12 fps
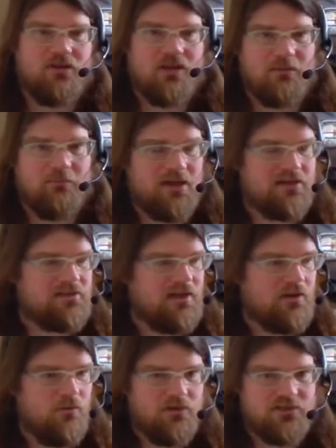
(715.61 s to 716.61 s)
You get a better
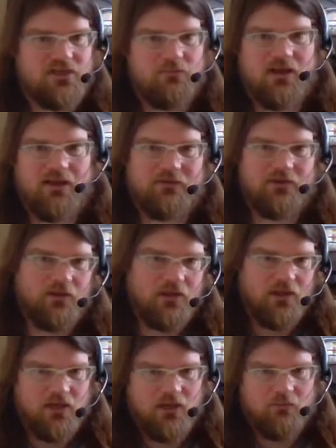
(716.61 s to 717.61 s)
sound quality by having the
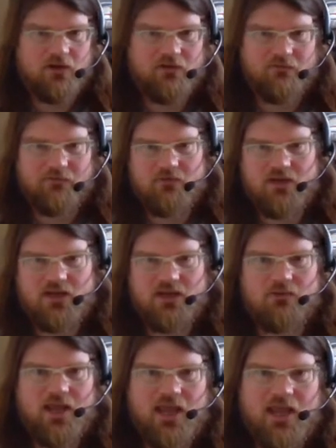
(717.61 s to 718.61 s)
microphone near
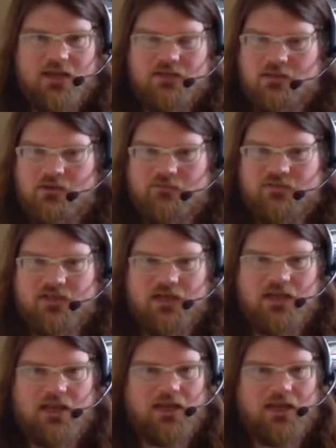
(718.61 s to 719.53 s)
your head, obviously.